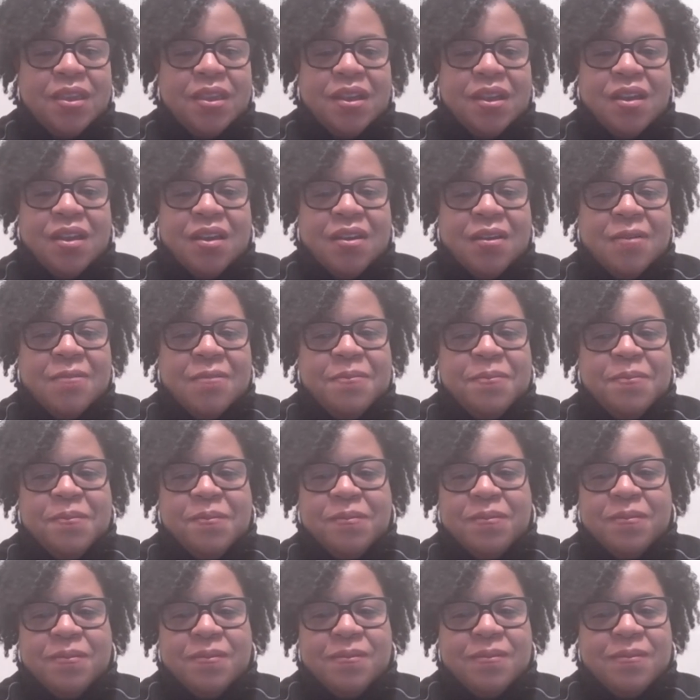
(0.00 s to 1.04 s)
Um,
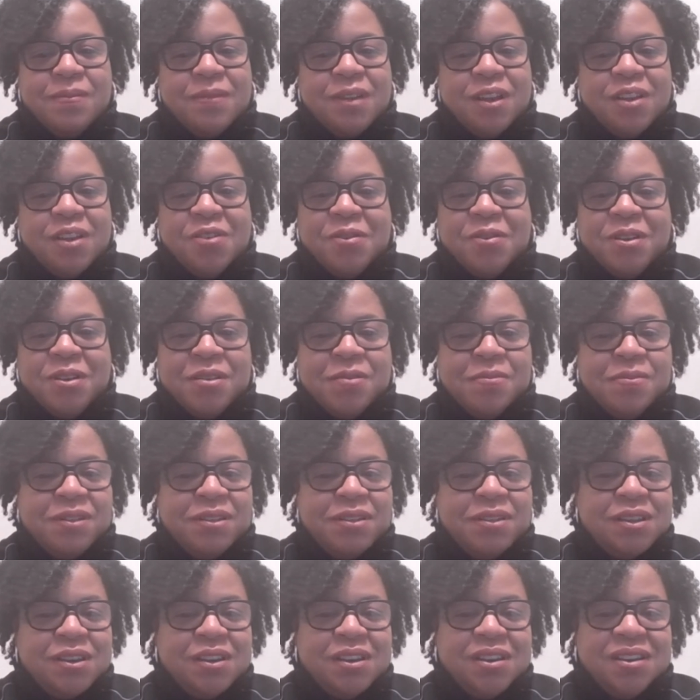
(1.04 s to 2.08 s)
I know it can be
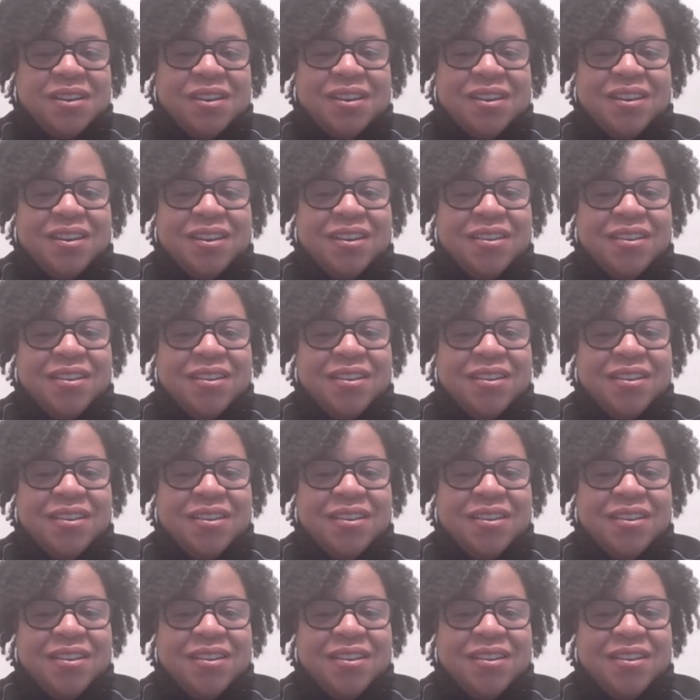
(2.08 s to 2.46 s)
scary.